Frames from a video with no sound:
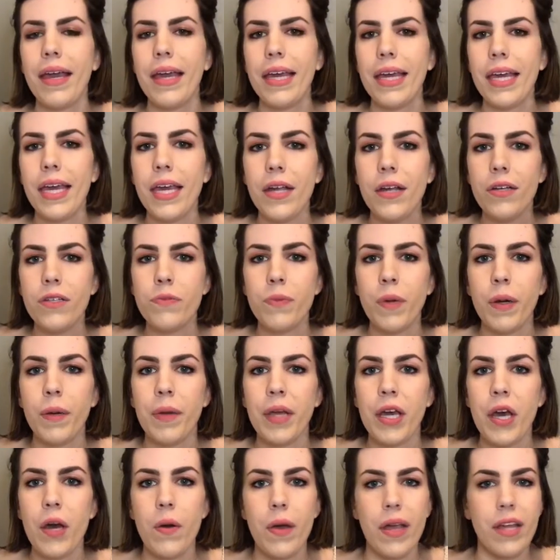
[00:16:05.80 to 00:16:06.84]
here's where we
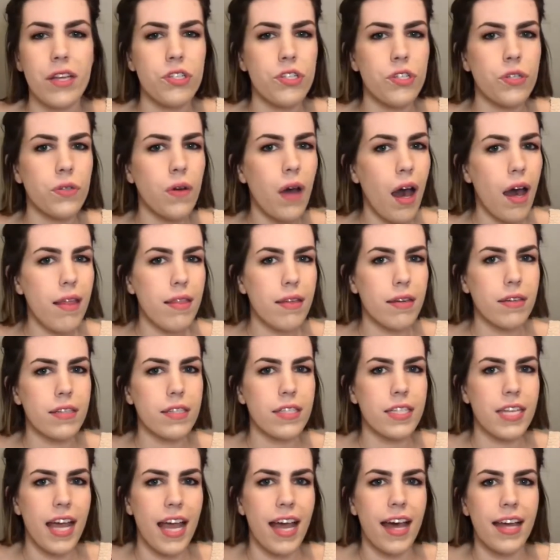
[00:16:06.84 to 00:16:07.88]
go into author
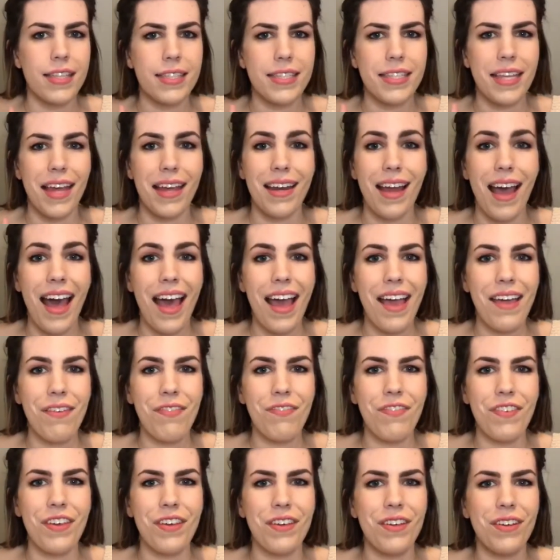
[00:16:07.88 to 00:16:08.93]
stats, and I
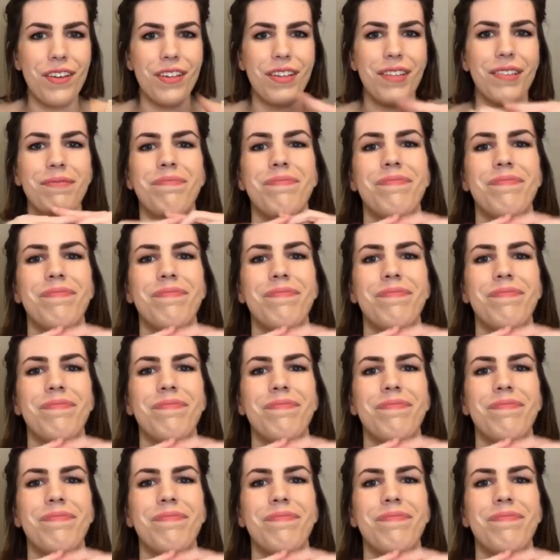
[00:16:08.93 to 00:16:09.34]
feel